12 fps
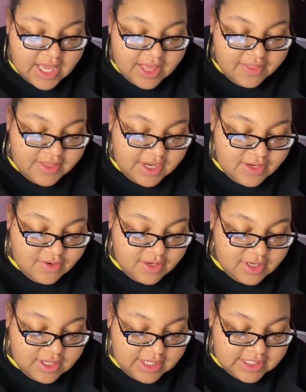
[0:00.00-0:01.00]
Then you
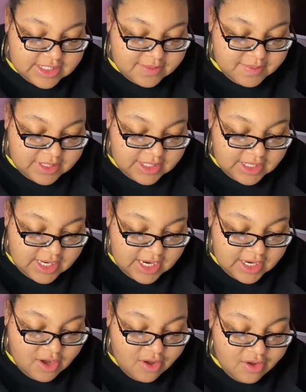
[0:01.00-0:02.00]
can click this button
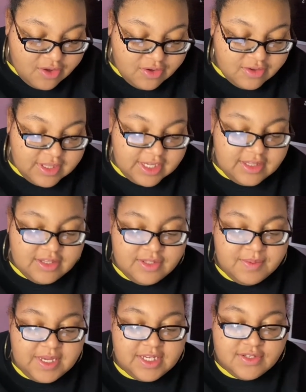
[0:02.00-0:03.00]
and all like the
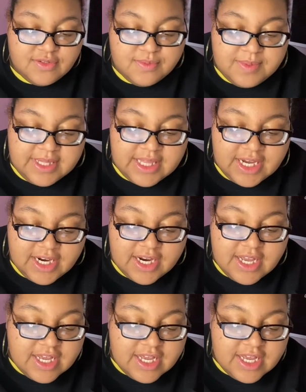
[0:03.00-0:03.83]
pages will be there,